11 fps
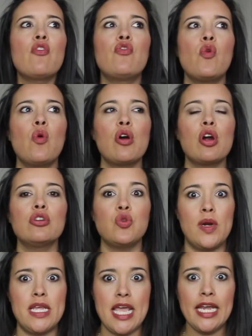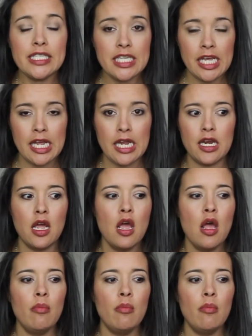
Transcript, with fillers: for 2018